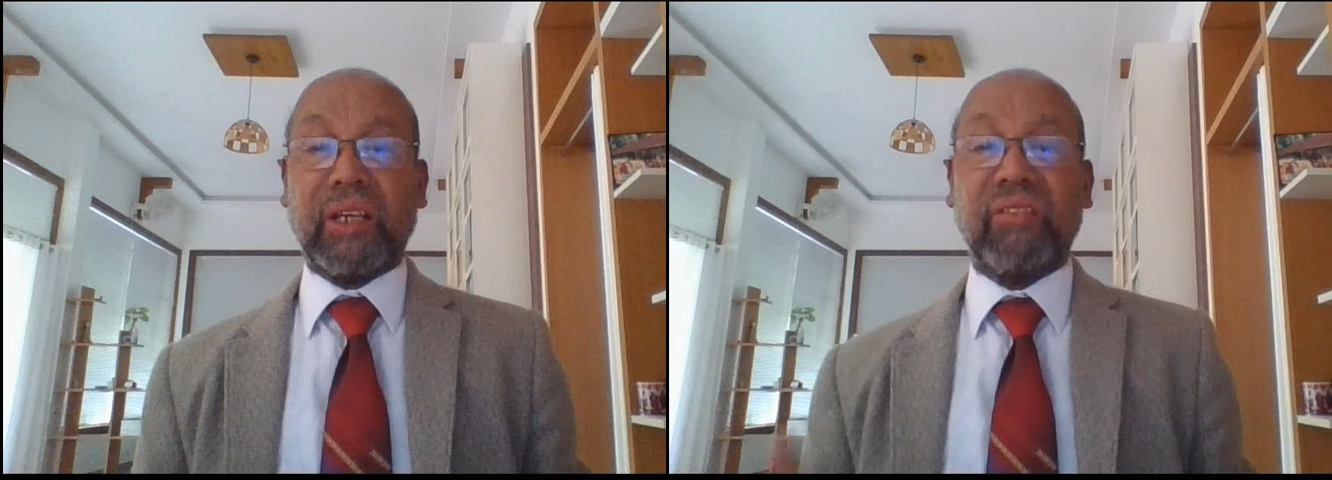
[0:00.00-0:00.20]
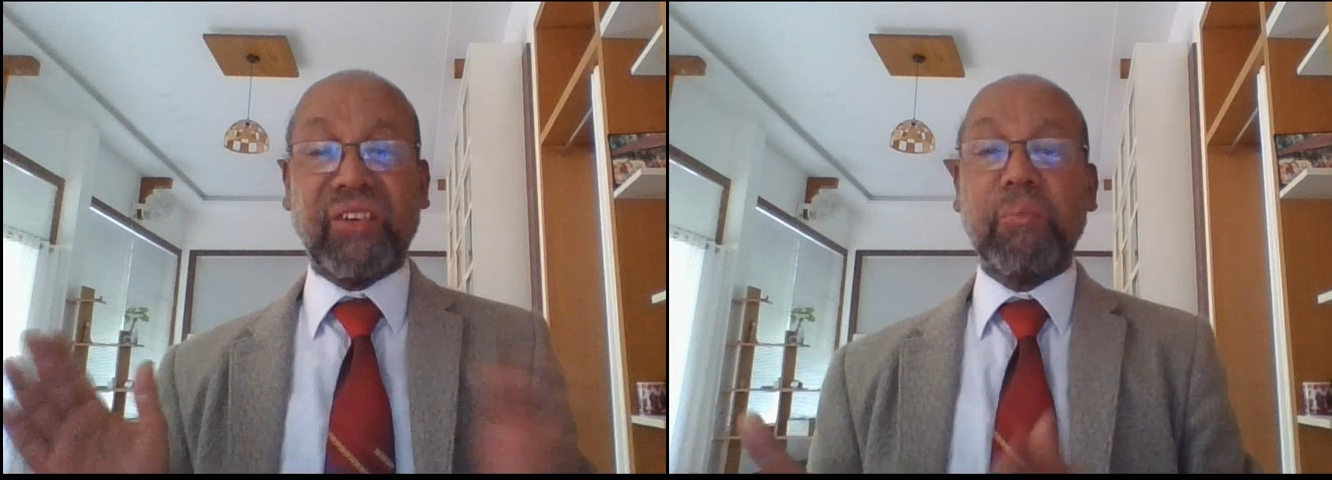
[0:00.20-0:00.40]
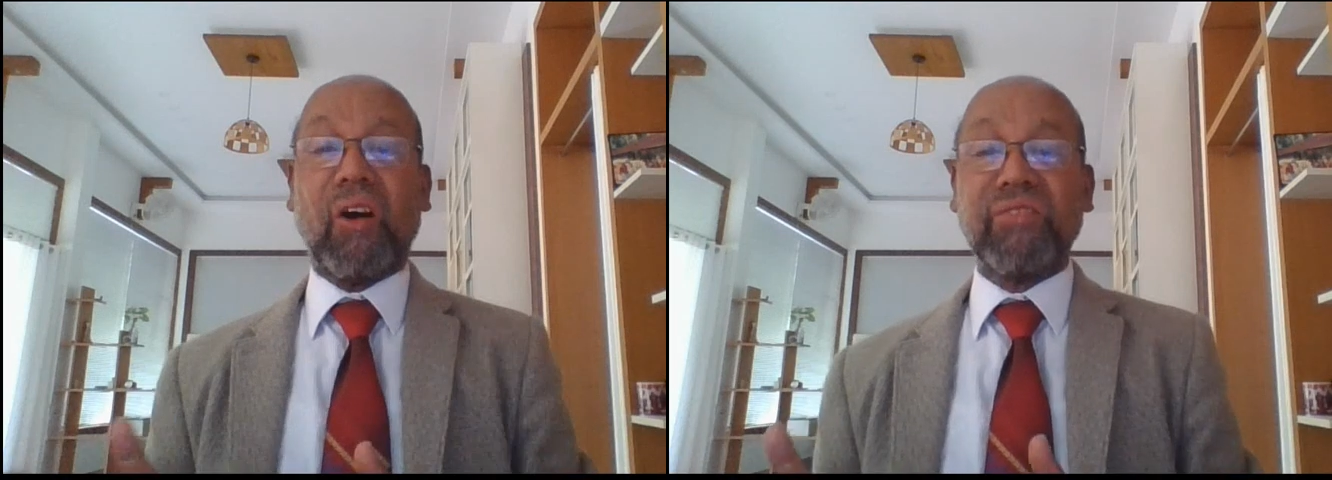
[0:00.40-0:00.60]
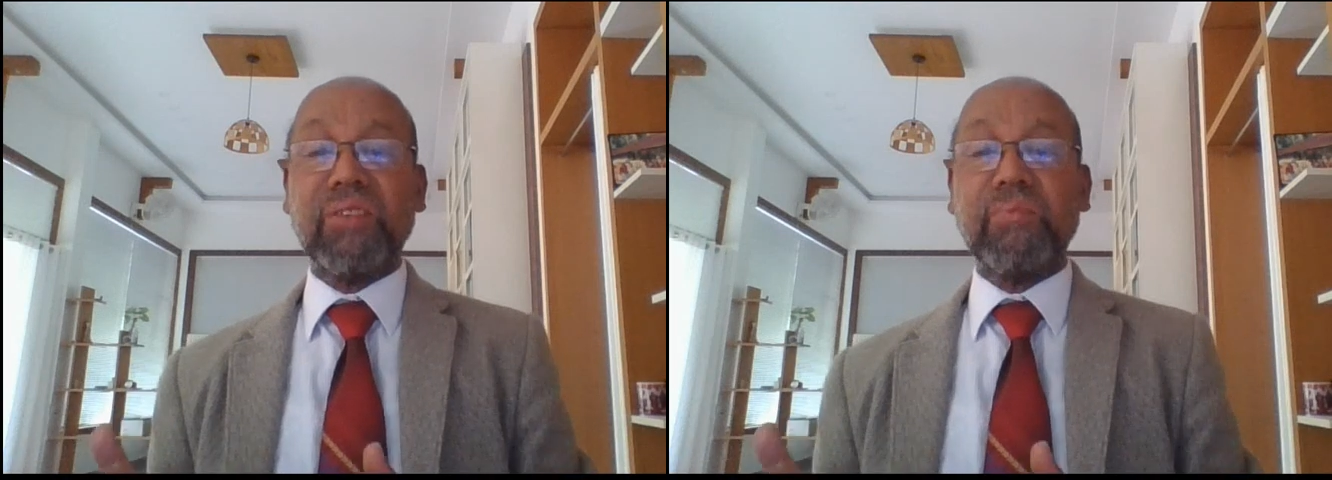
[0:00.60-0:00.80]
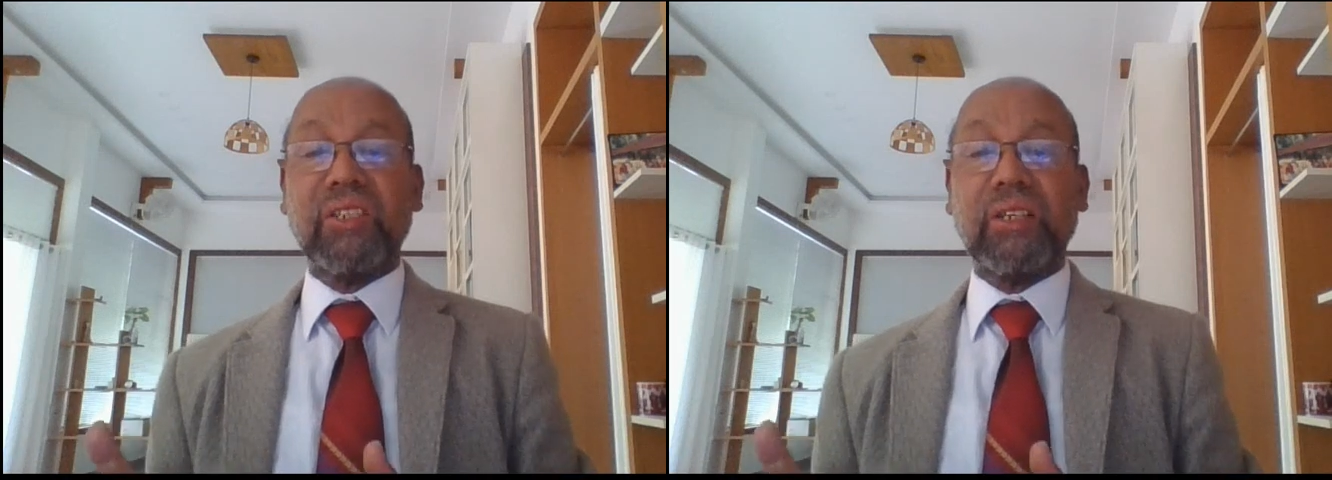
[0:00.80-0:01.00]
free
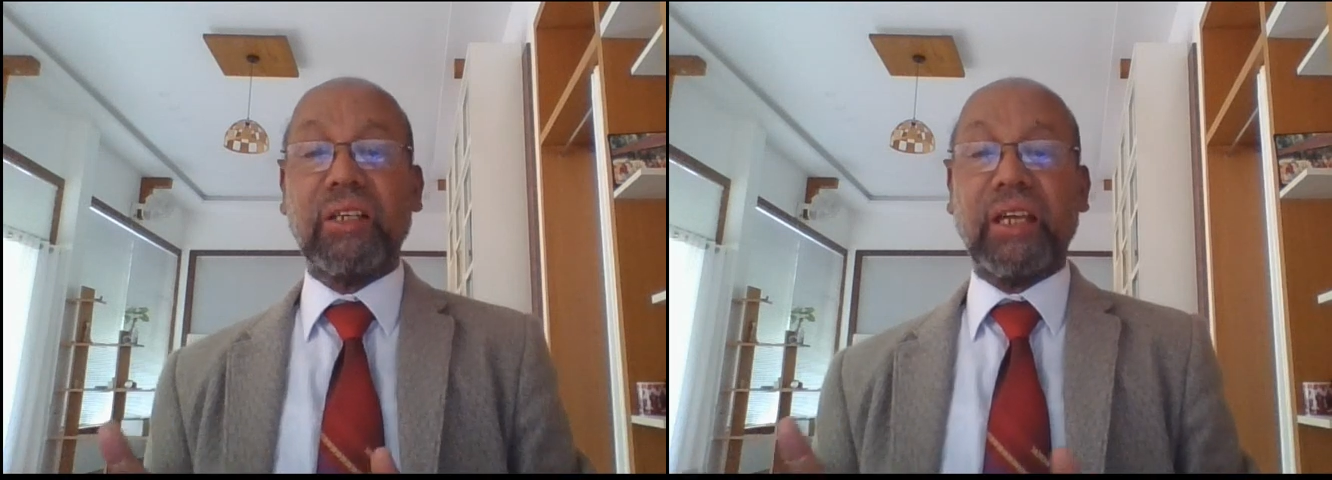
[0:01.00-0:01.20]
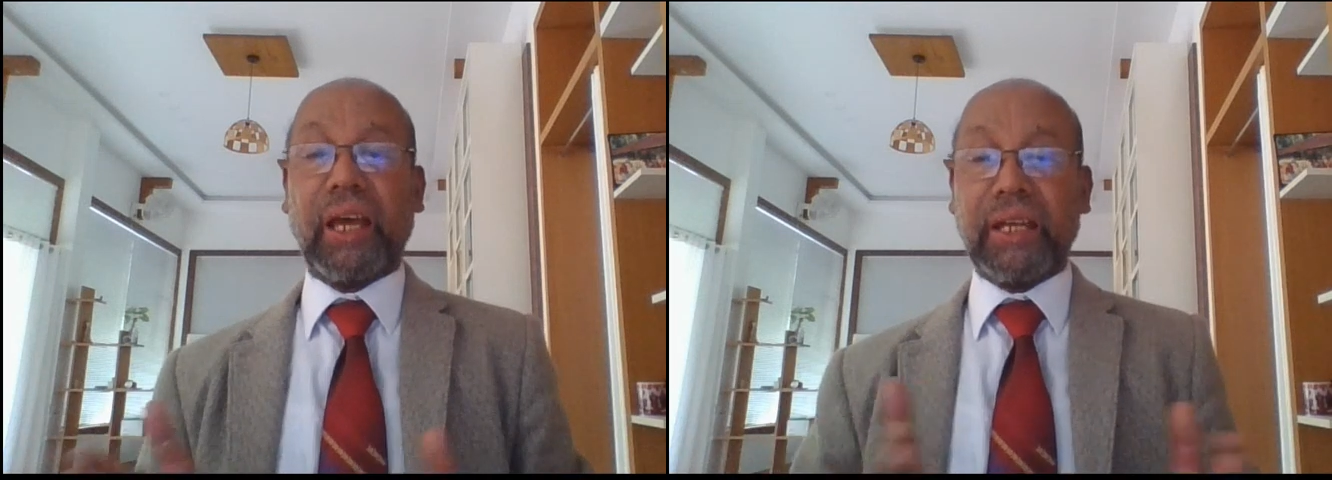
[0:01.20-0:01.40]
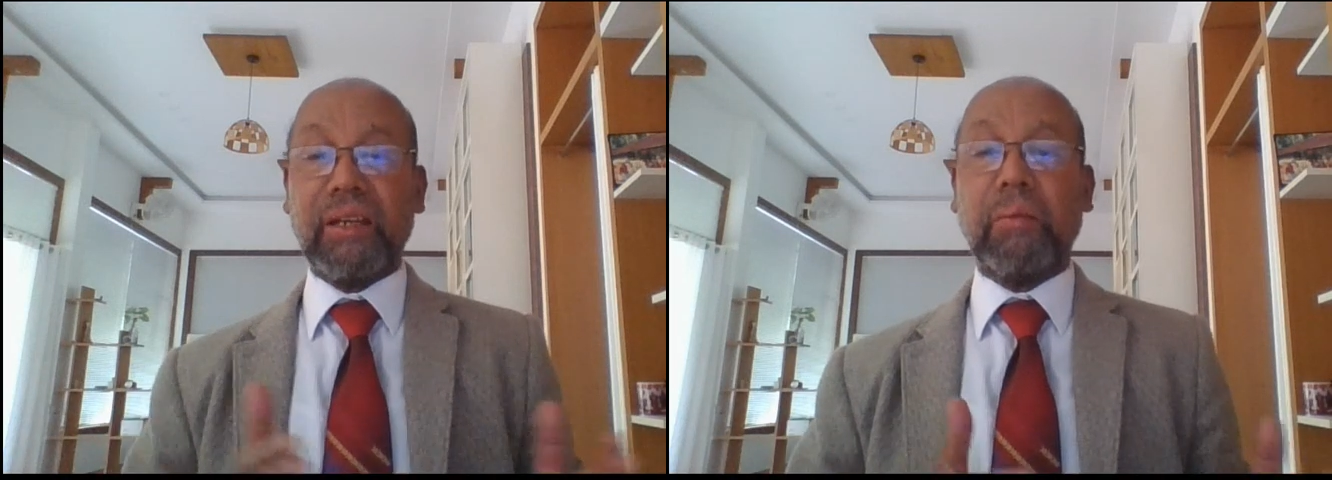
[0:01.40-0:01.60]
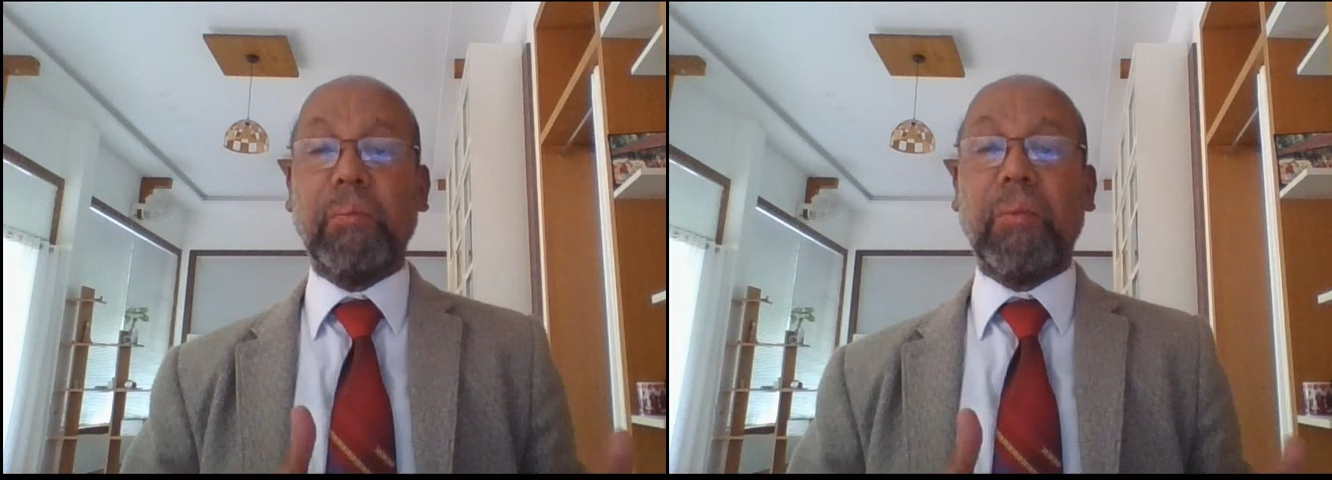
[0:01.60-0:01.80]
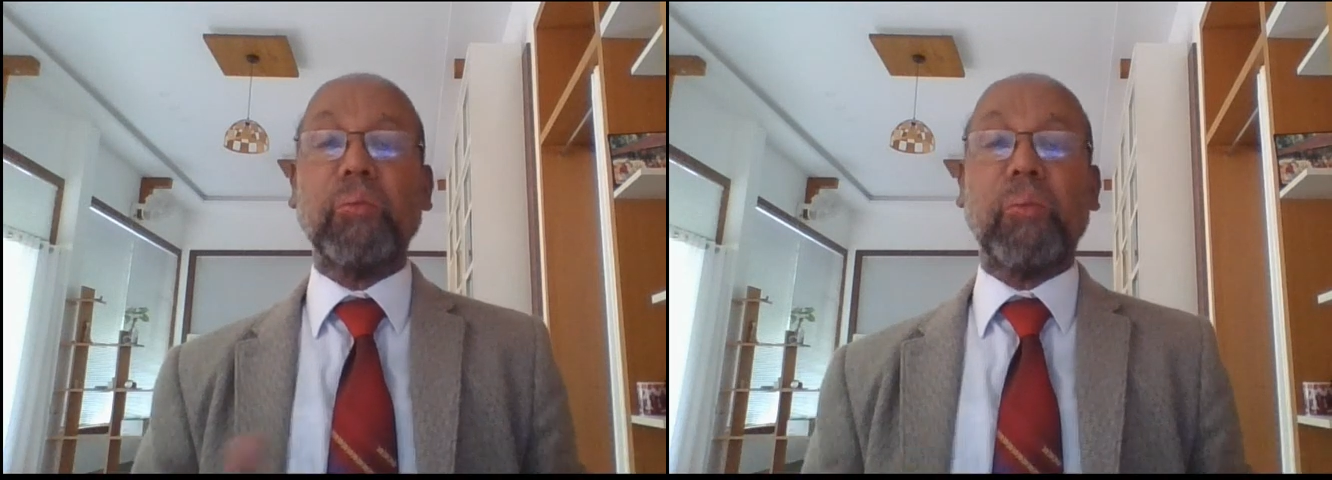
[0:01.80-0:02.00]
morphemes
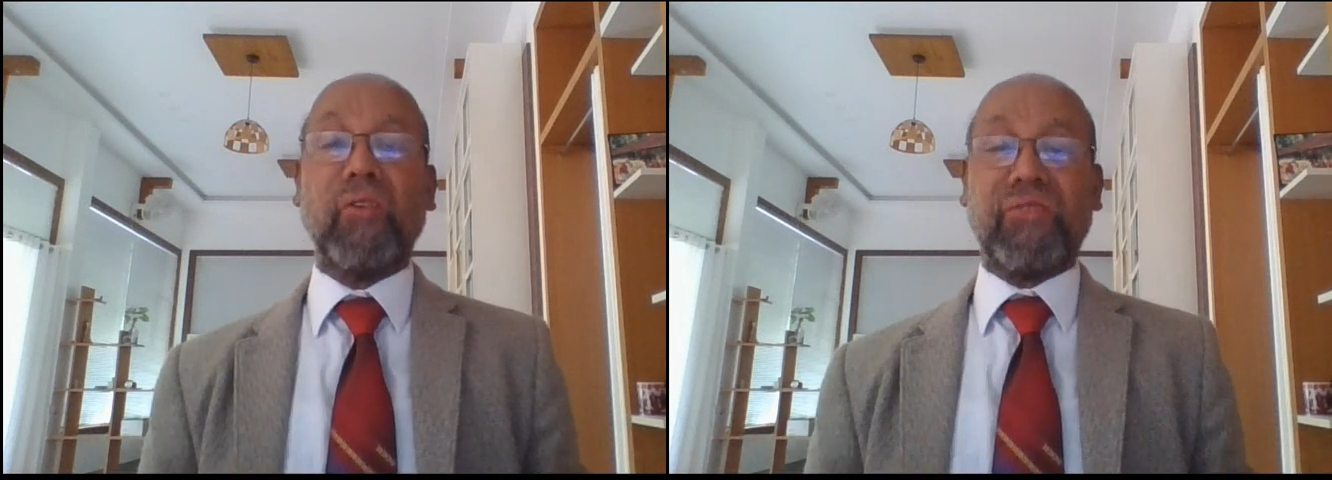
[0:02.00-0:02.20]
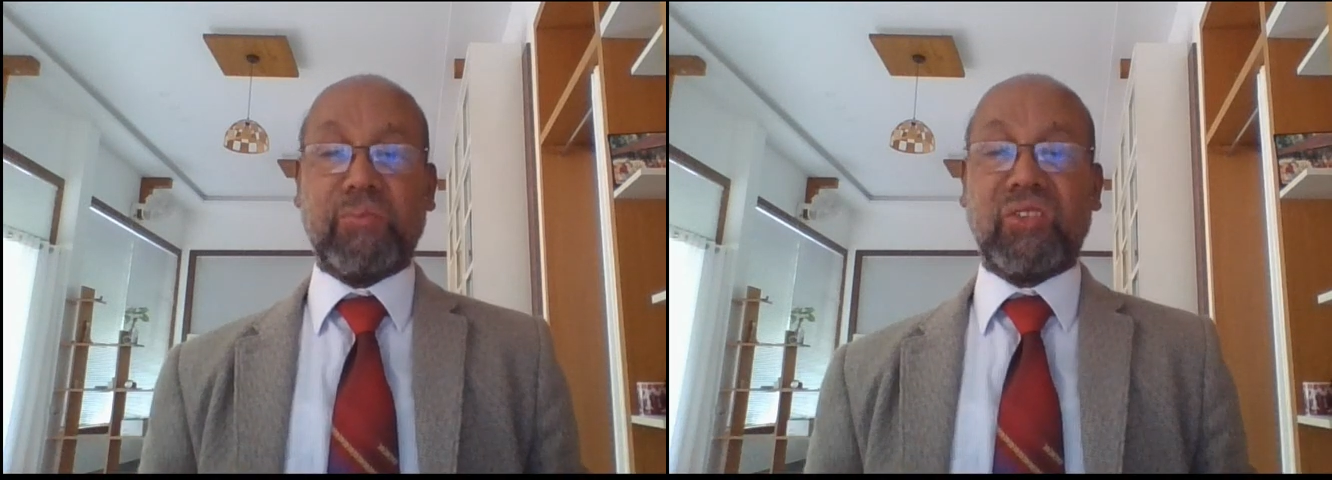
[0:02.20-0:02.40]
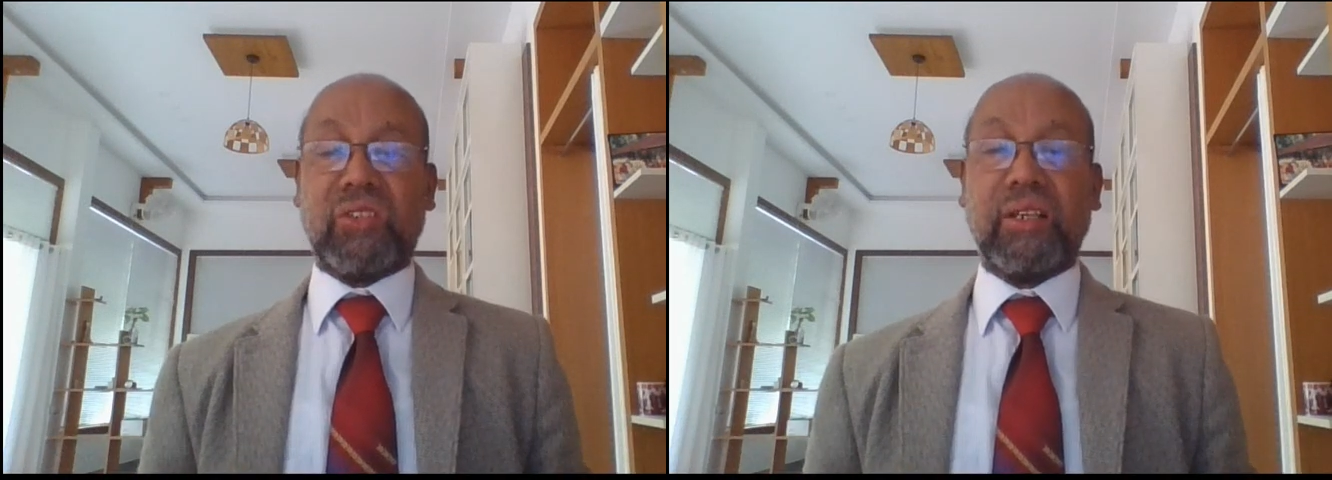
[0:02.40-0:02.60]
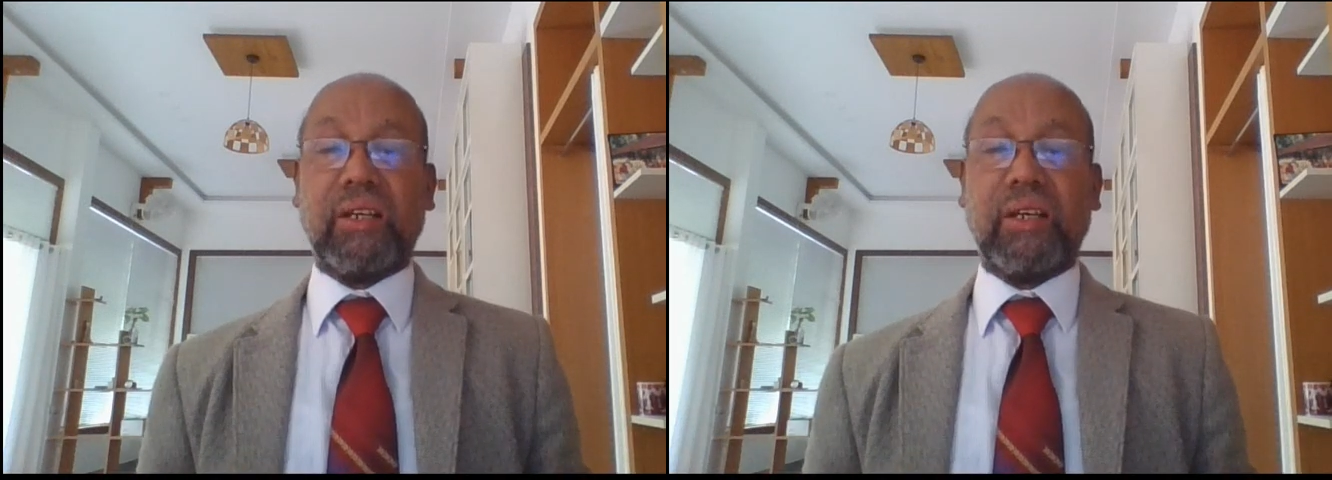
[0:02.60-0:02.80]
and bound morphemes.